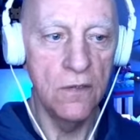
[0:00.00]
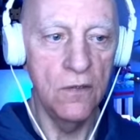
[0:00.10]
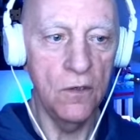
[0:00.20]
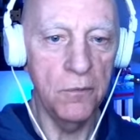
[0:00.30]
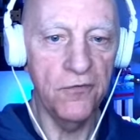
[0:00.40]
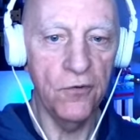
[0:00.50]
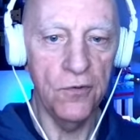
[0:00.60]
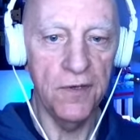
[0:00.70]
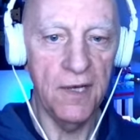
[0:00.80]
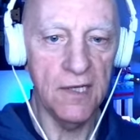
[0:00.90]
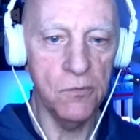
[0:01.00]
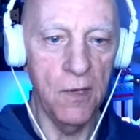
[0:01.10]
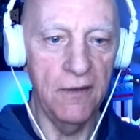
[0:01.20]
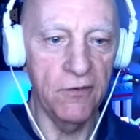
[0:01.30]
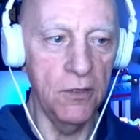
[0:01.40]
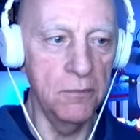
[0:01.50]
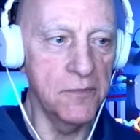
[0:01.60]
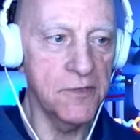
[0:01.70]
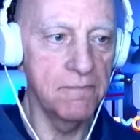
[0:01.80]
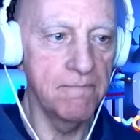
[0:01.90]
Not before the next wave comes.